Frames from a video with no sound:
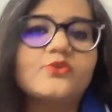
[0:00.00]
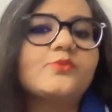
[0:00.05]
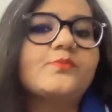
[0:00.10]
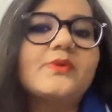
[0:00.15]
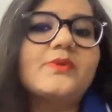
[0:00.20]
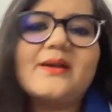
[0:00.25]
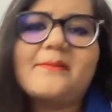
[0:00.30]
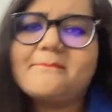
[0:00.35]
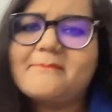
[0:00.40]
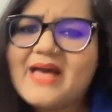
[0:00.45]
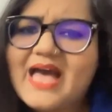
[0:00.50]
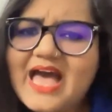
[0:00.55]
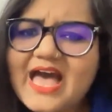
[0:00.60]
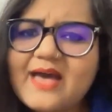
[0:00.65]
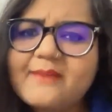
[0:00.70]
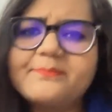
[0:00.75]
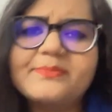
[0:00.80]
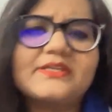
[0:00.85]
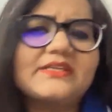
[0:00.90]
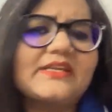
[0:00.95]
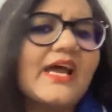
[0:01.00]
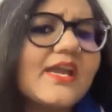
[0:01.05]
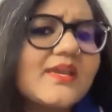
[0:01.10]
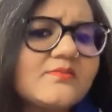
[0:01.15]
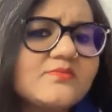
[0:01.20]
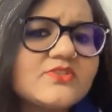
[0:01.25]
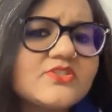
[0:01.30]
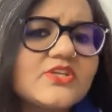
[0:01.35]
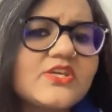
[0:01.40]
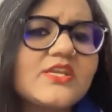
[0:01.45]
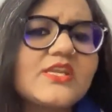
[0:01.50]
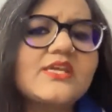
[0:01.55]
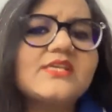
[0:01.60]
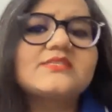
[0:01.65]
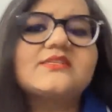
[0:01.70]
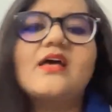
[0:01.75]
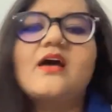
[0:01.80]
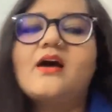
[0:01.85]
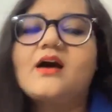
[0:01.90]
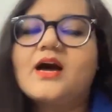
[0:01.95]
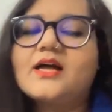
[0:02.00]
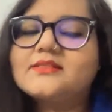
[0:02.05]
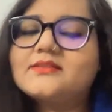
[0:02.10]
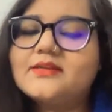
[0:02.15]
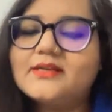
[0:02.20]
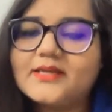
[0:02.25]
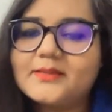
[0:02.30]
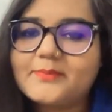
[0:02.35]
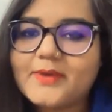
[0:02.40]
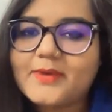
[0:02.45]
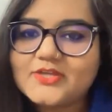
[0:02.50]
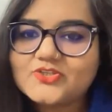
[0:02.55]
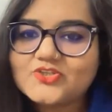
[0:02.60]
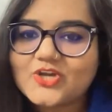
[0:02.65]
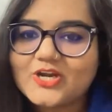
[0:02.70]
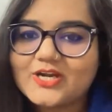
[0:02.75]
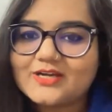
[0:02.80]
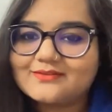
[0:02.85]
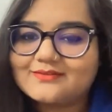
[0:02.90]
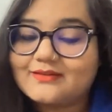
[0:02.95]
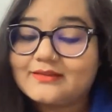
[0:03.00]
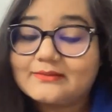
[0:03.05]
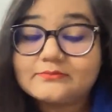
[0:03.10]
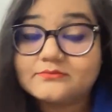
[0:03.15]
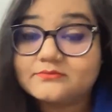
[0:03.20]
Could be a map, a time series, a 3D pie chart.